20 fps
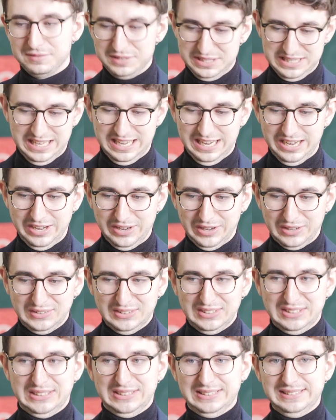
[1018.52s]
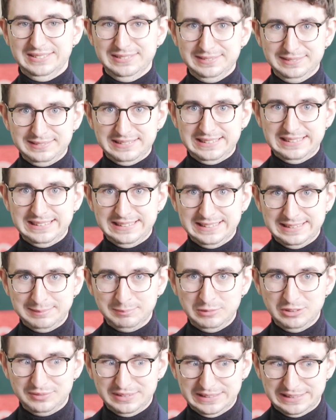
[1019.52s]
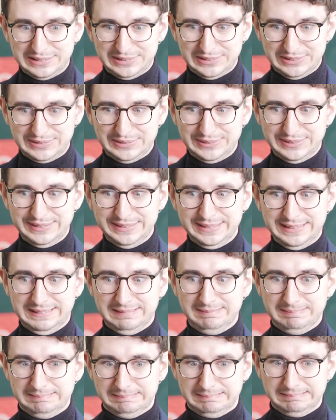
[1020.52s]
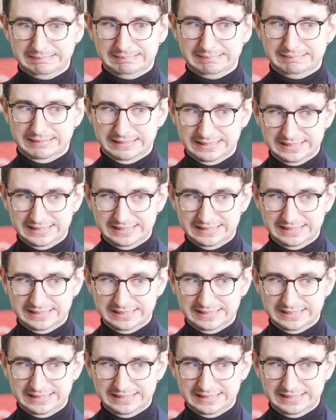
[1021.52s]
I was like, okay, moving on. Oh.